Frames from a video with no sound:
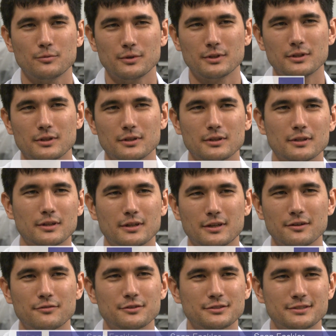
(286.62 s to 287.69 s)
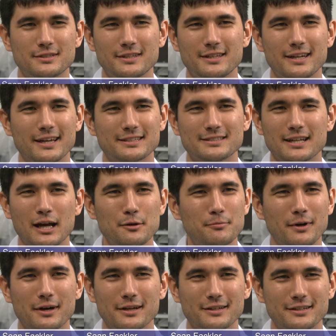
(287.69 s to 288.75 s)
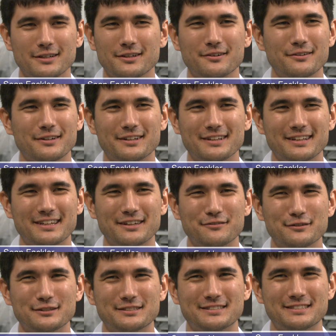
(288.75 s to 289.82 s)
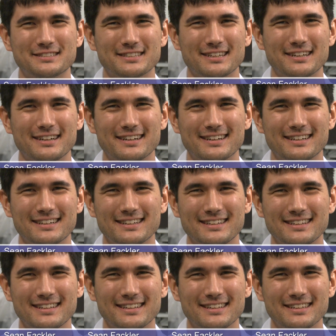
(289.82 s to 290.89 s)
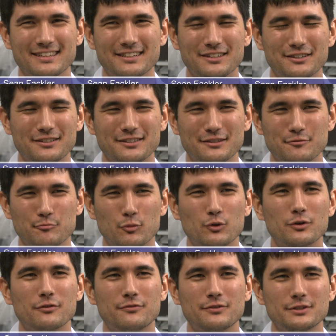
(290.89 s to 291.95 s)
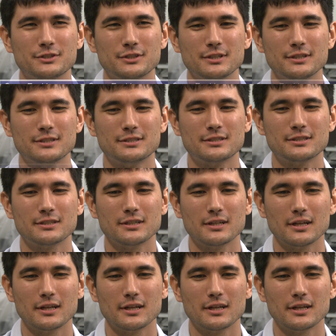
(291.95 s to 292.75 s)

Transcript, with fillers: will give us the next iPod, you know, it'll give us, uh, you know, the more efficient